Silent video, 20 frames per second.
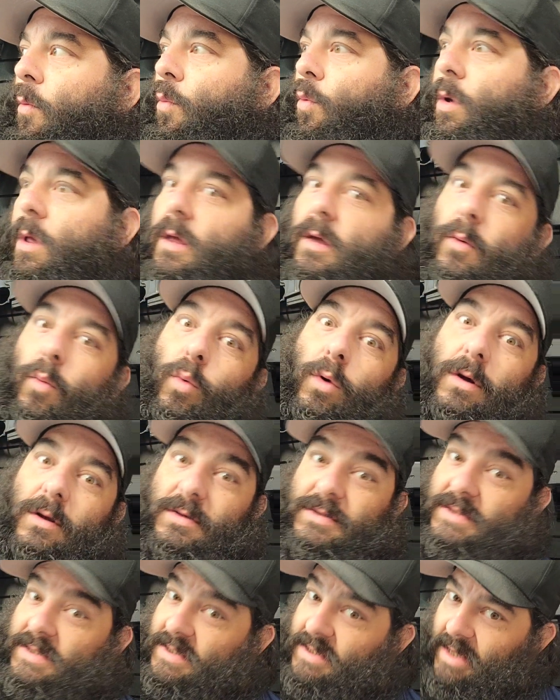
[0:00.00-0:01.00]
we
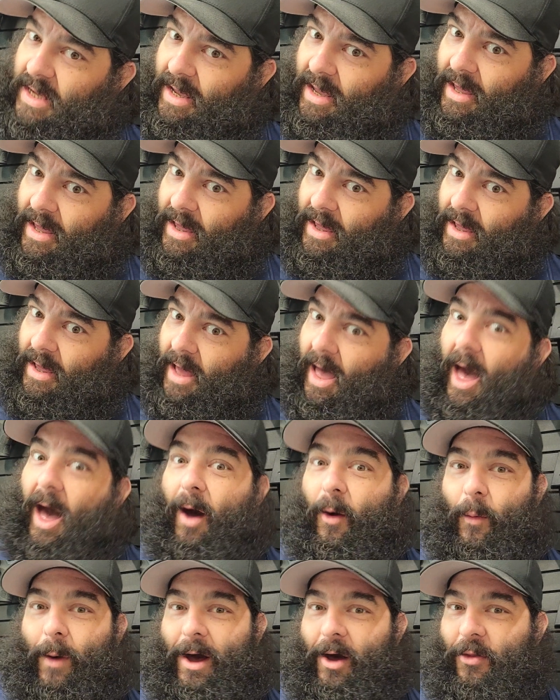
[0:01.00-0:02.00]
will see
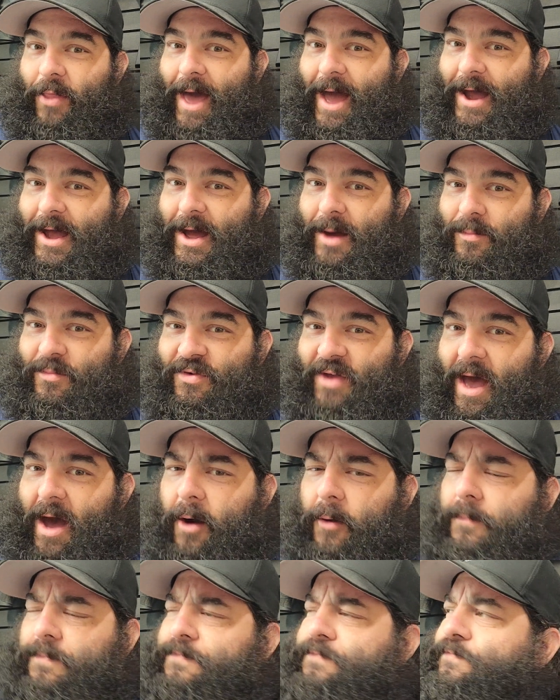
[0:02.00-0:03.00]
how well that comes
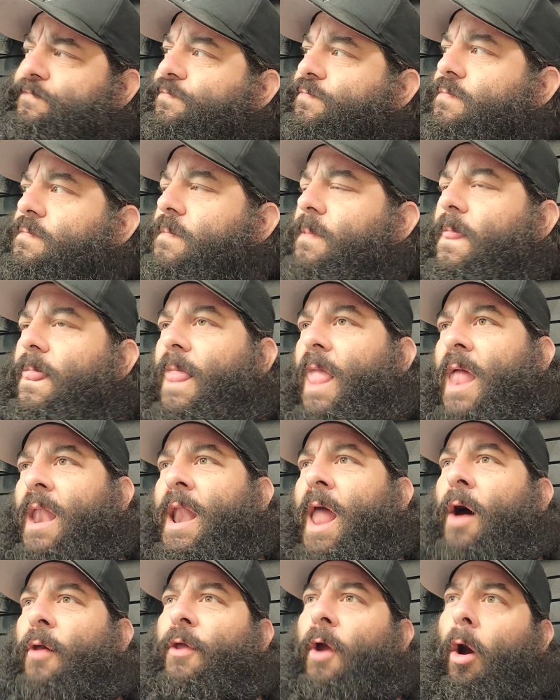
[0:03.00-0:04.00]
out.
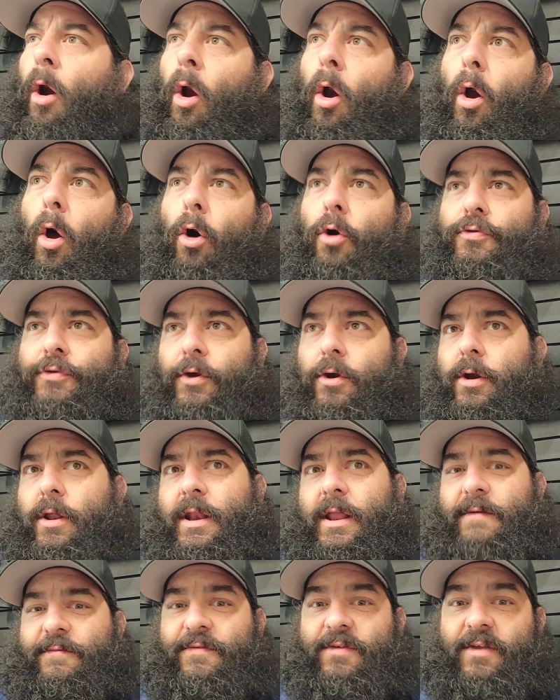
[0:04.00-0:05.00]
Now there are
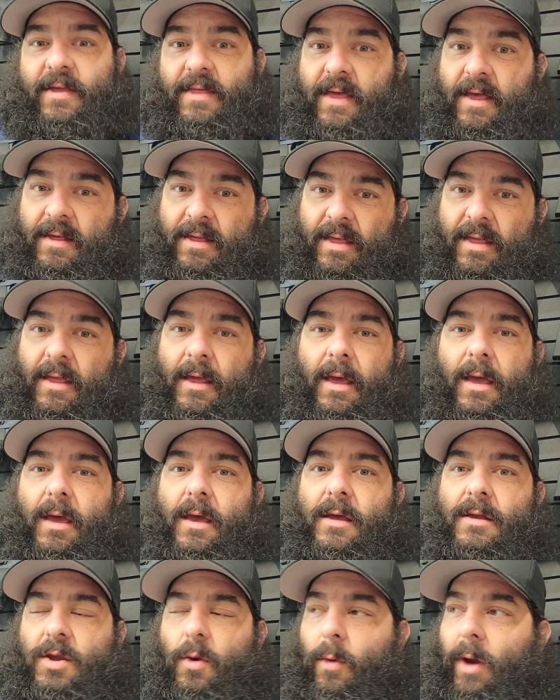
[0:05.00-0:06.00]
alternatives to this,
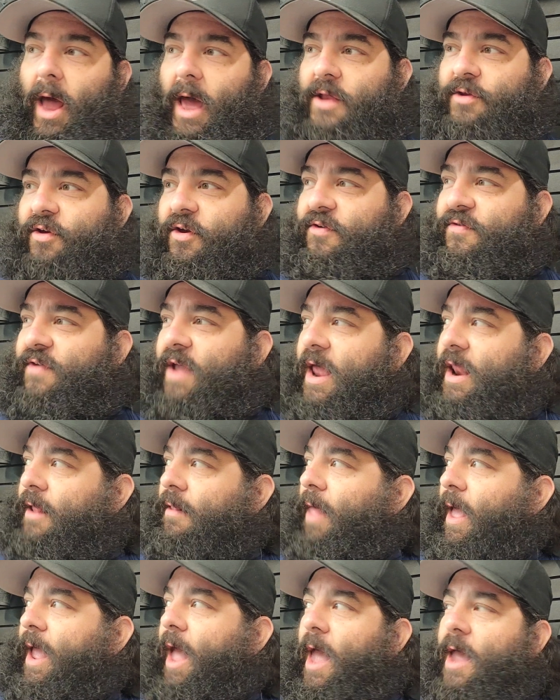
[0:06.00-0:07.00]
to what I just
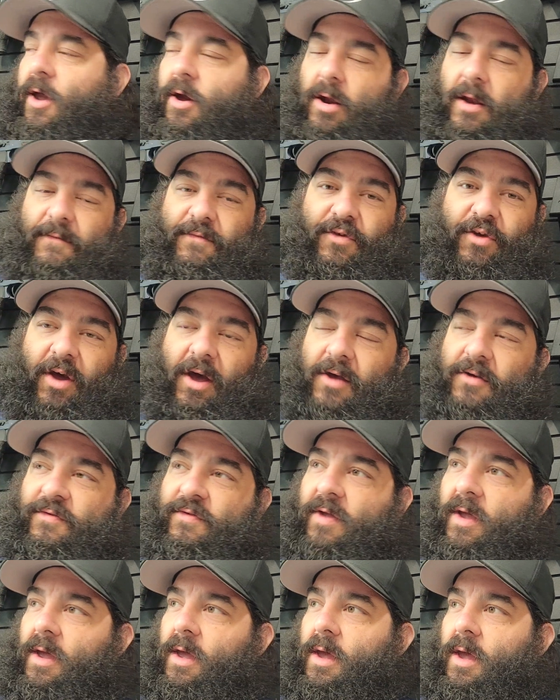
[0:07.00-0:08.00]
stated. Like I could have
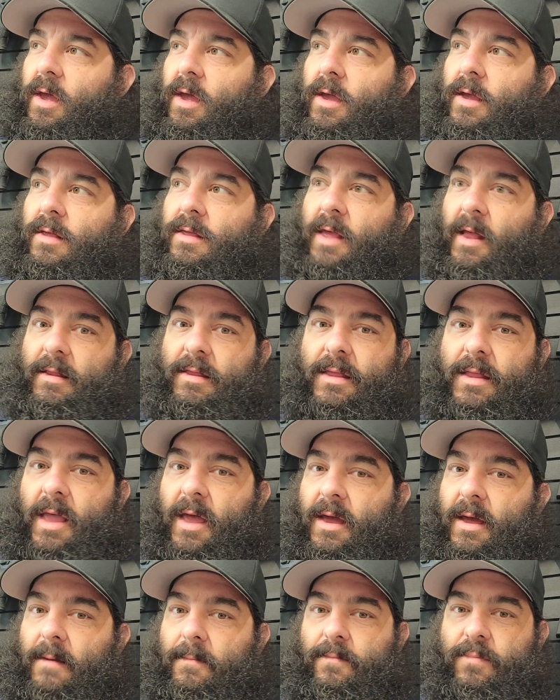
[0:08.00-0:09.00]
just, since
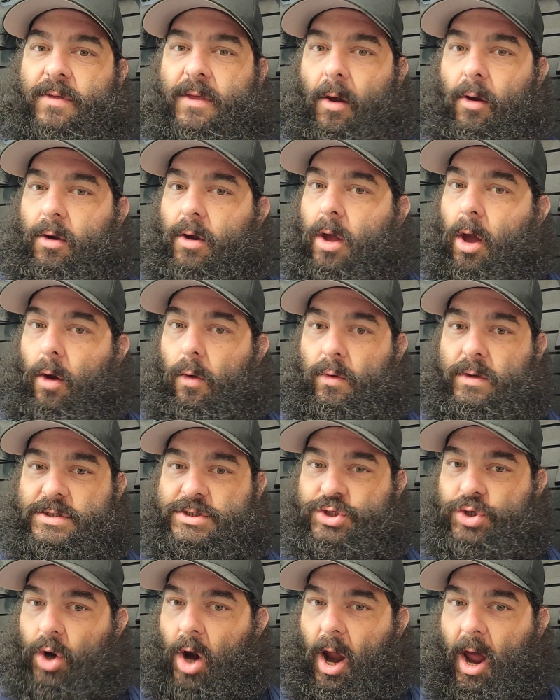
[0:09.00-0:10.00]
the Cerakote
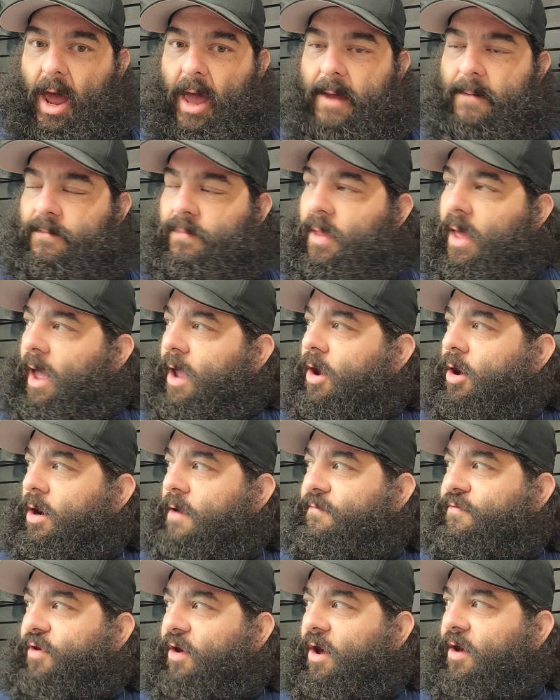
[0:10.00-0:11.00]
was dry, I could
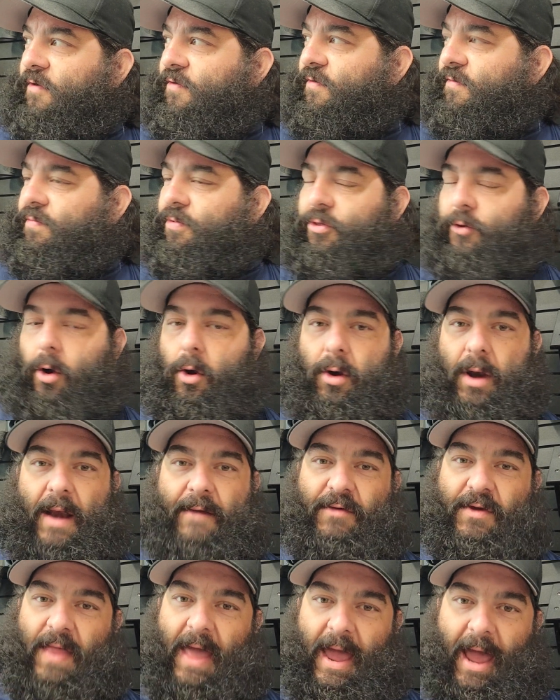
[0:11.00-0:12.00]
have just thrown
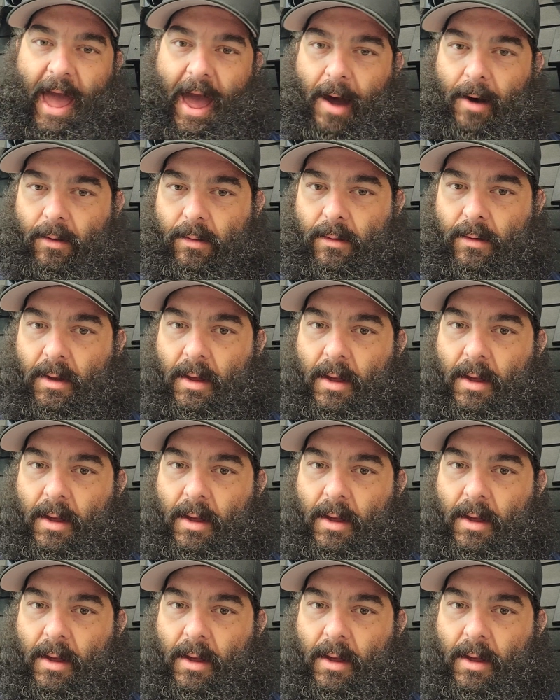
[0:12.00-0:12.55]
everything out,